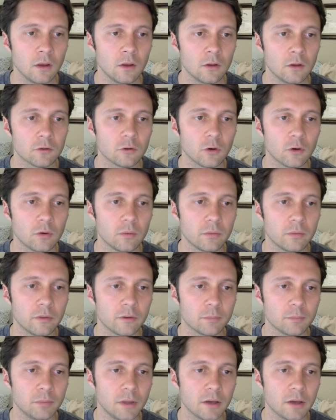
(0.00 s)
So
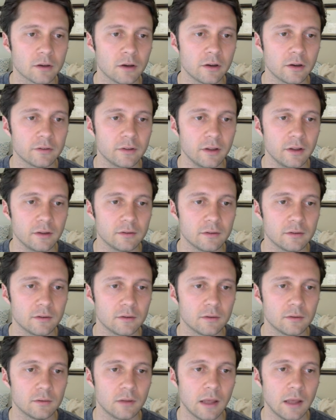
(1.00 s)
this block content
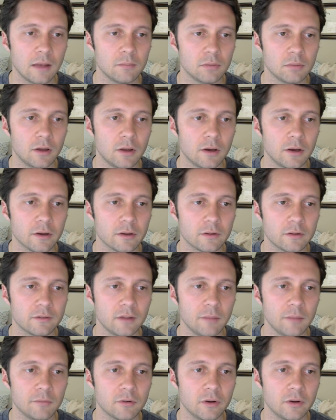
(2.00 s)
end block
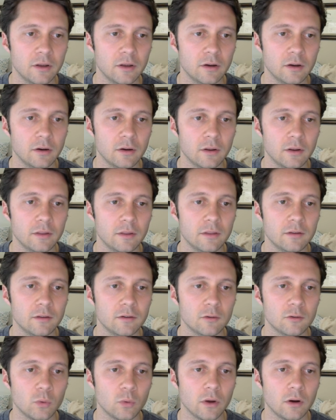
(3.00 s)
statement right here, this
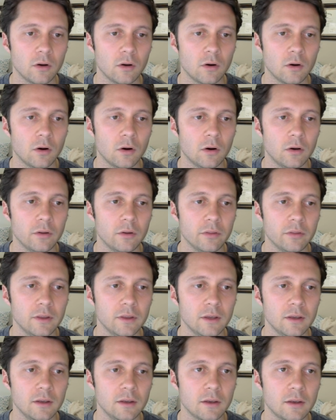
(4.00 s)
is where all
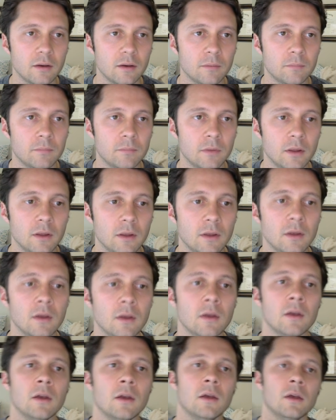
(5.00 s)
the
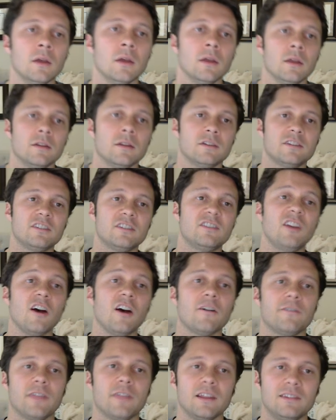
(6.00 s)

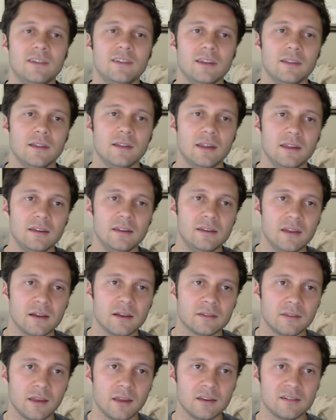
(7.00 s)
stuff that's in
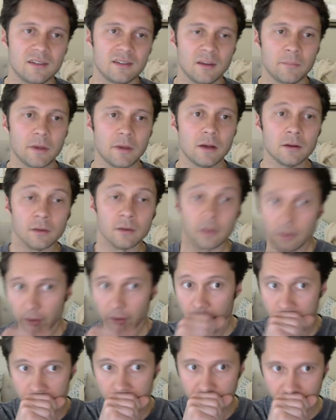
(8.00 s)
index.html
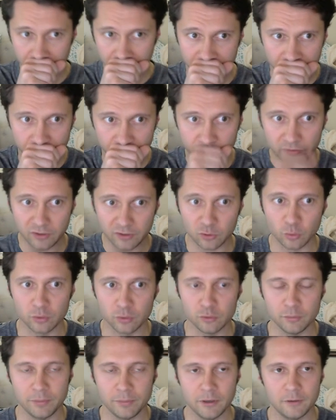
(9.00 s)
is going
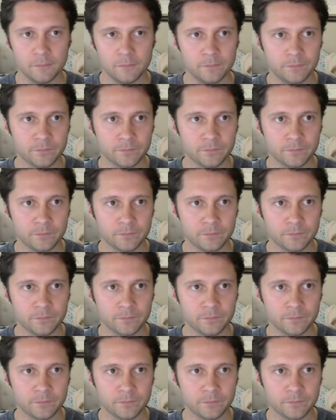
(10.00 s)
to appear.